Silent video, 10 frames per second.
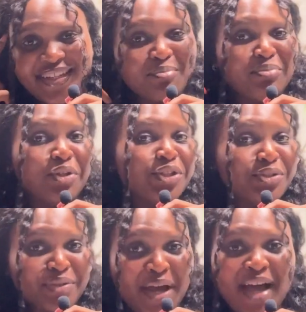But you
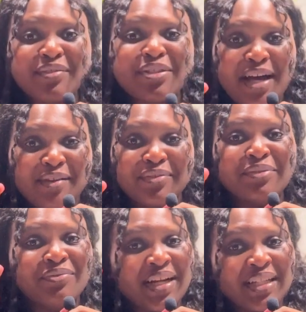have to have a
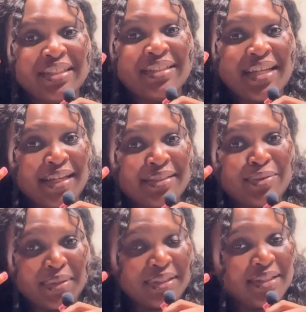valid
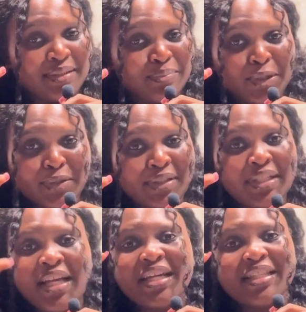I-20, because
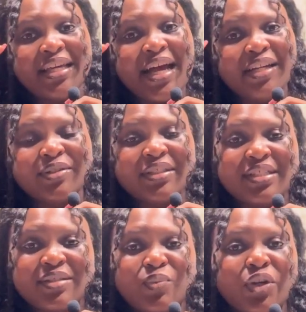the I-20
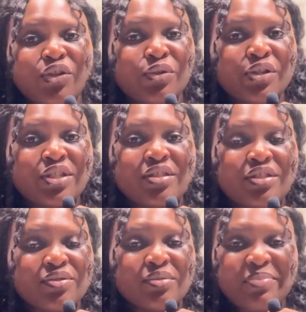is what you're going to
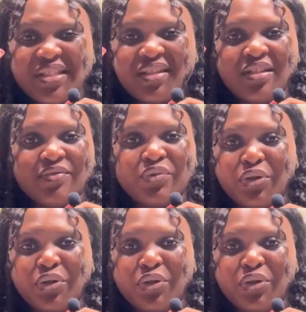use basically for your